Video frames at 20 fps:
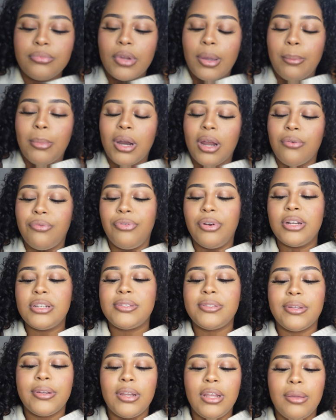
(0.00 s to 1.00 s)
But I've
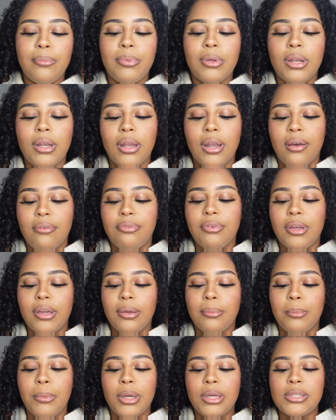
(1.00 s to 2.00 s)
recently been
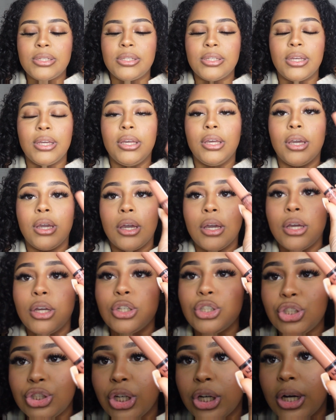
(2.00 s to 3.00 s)
loving mixing
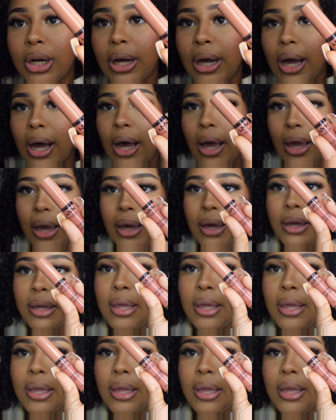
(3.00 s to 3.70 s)
Sugar High